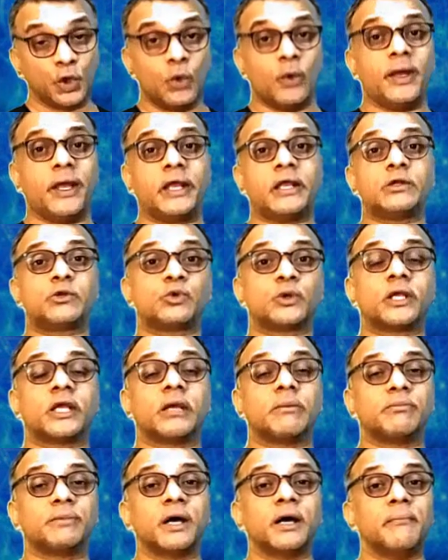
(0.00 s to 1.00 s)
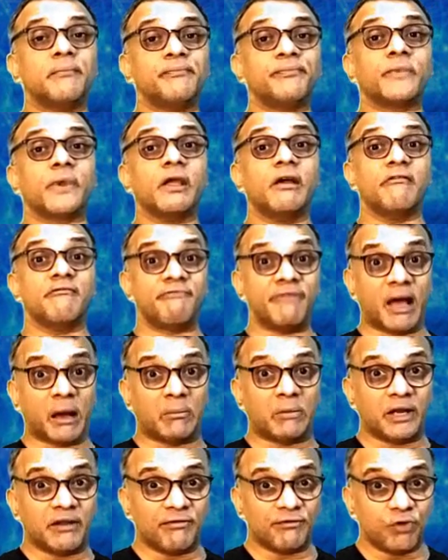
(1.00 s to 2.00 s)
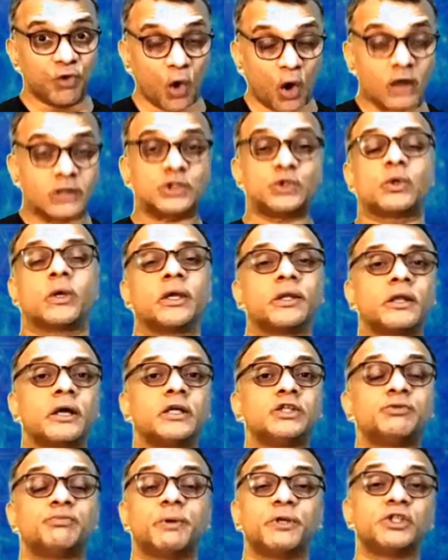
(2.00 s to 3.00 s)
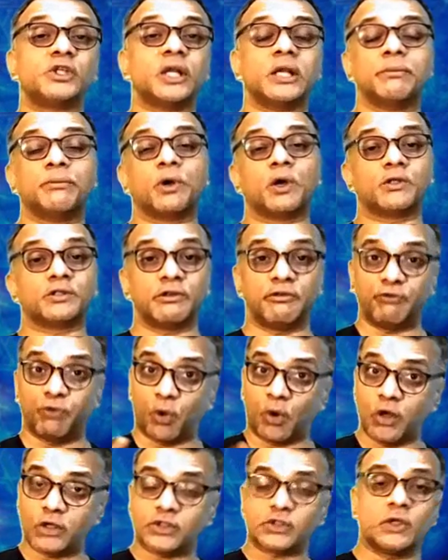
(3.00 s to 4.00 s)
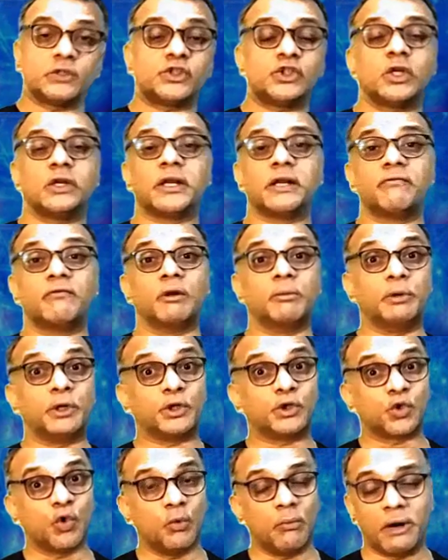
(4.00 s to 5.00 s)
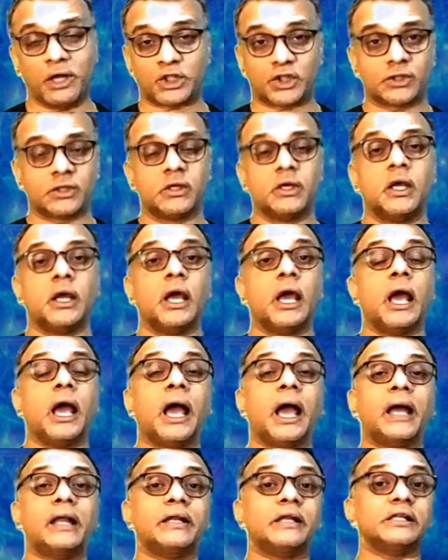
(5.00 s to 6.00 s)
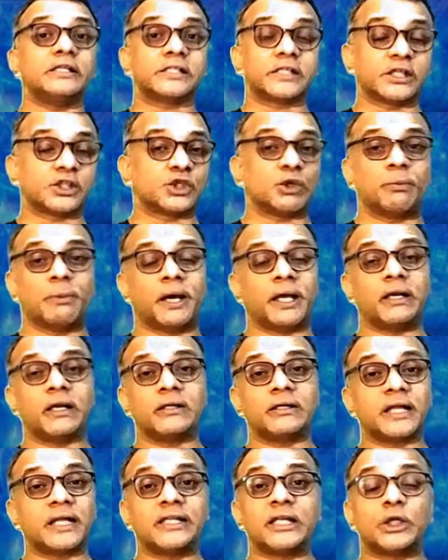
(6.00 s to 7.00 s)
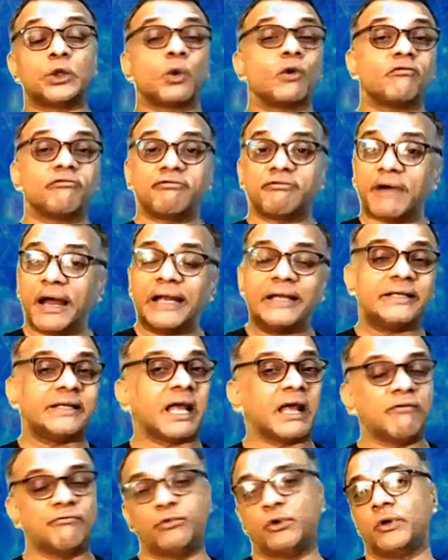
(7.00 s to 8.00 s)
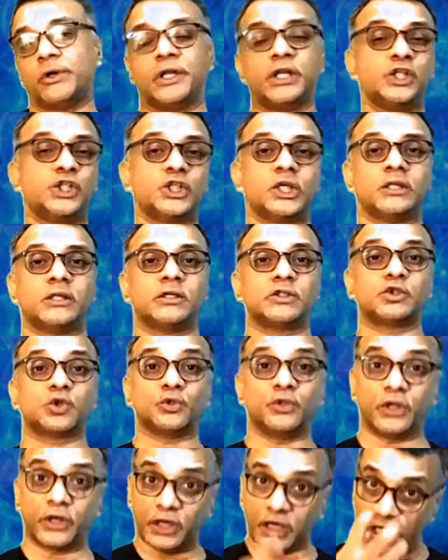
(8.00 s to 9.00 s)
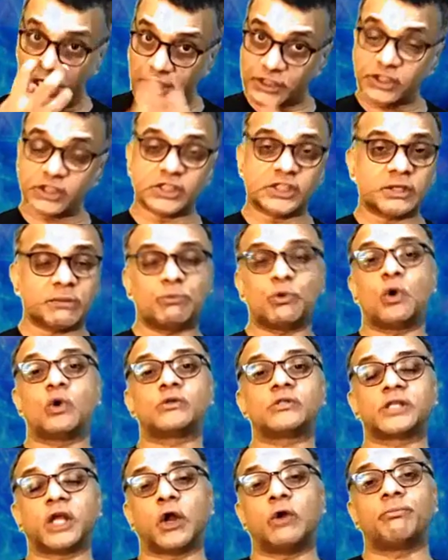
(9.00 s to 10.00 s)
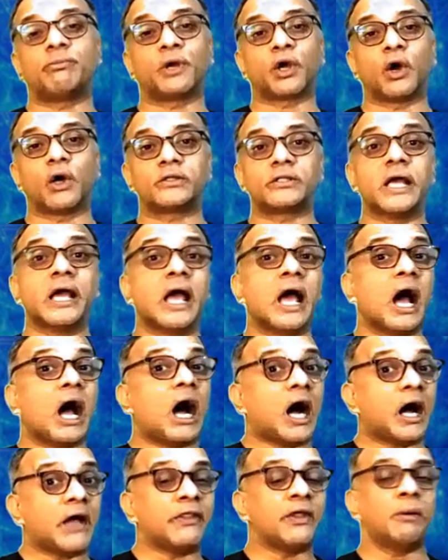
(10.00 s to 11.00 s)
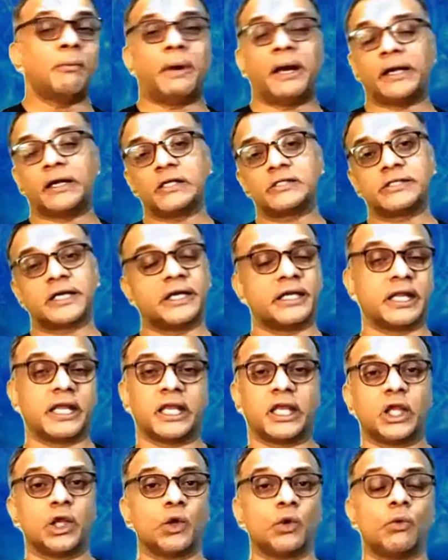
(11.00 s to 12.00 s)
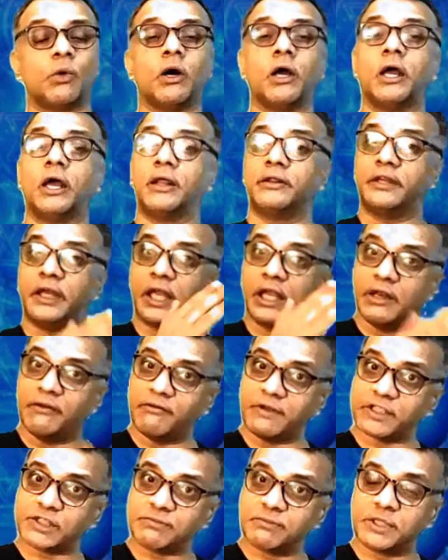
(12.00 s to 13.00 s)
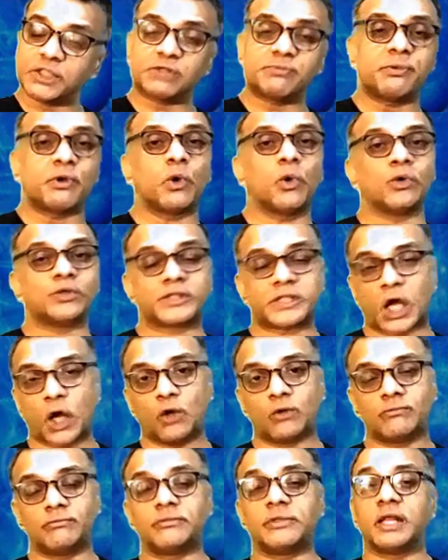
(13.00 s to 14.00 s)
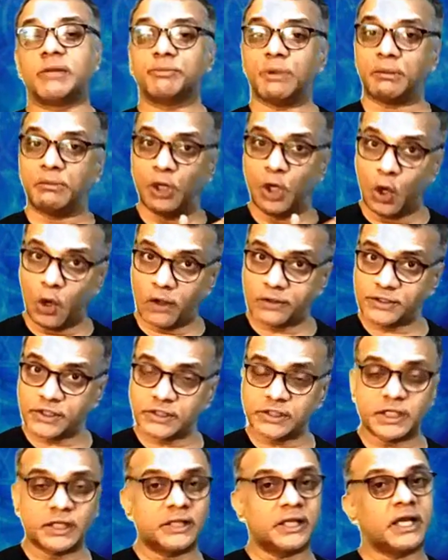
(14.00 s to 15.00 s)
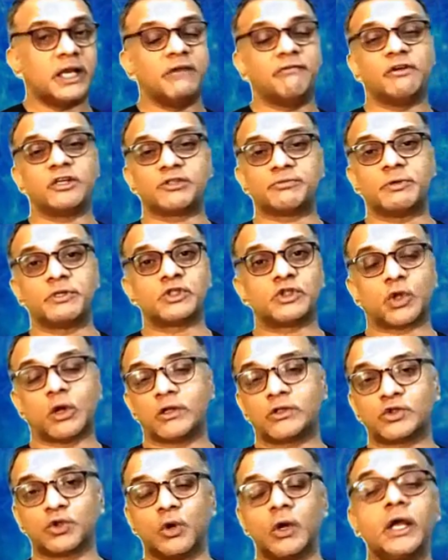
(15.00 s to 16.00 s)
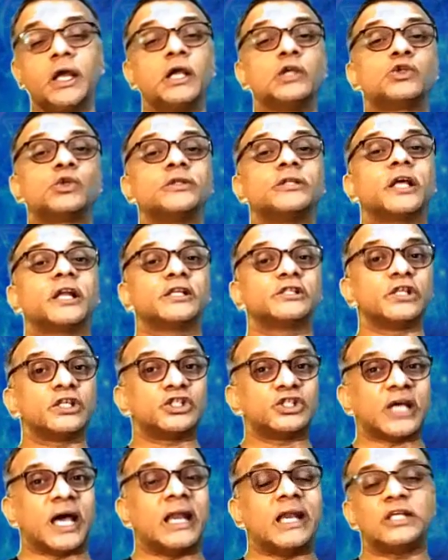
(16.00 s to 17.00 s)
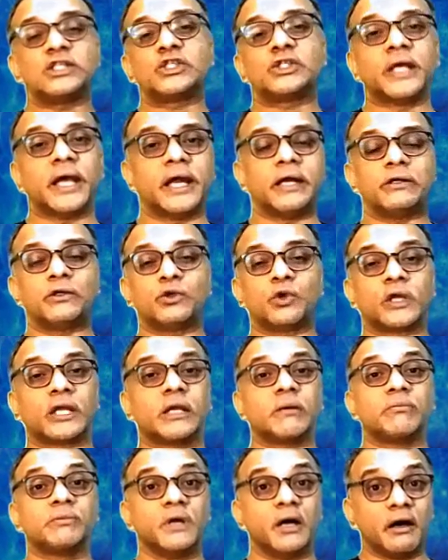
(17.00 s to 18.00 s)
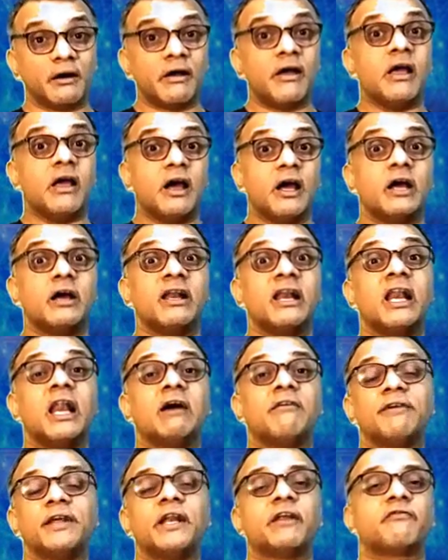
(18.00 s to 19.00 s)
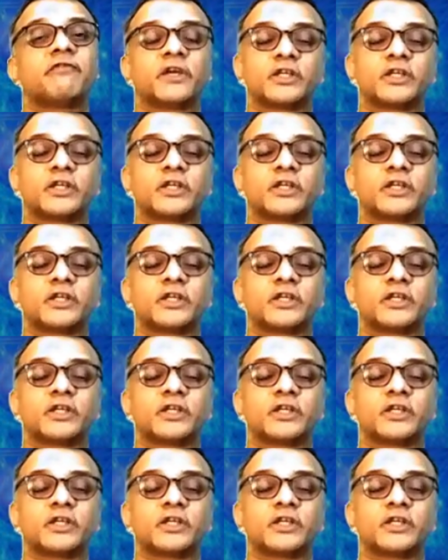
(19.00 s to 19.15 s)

doing to keep the family flock together, especially because the focus on children will be too much, and in such a manner that they don't find time for each other. So the relationship goes down because other matters are taking over. Their investments may go south, there may be losses in the investments also. So there is a challenge there to keep the love and